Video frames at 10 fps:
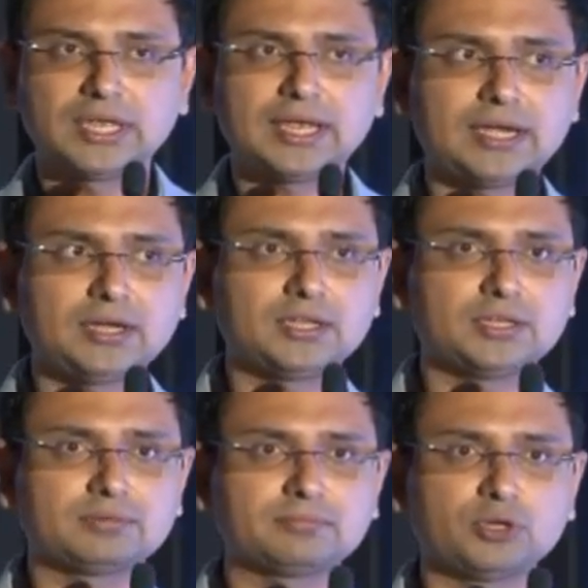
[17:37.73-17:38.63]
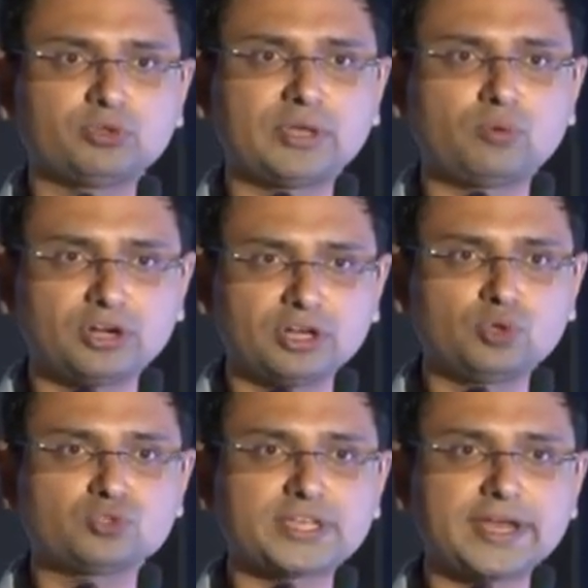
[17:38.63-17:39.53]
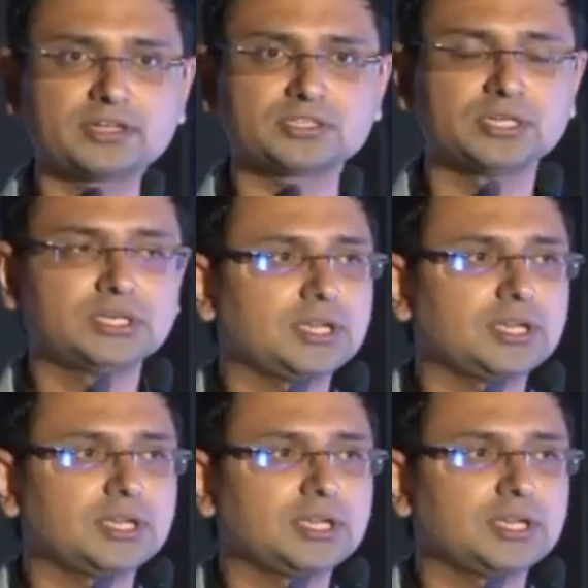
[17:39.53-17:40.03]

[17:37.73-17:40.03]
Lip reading: and you know, they wanted a new site.